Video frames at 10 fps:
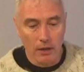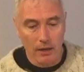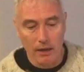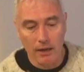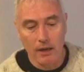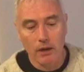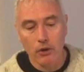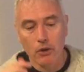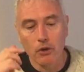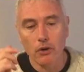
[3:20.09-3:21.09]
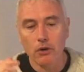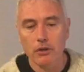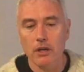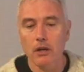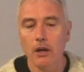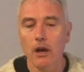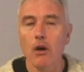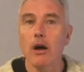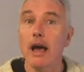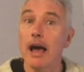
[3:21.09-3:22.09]
He looks
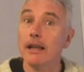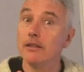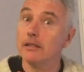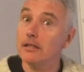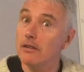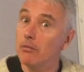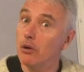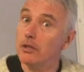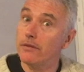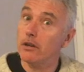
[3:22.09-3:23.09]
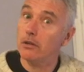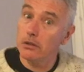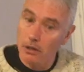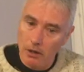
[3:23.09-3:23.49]
alow. And this is even more difficult.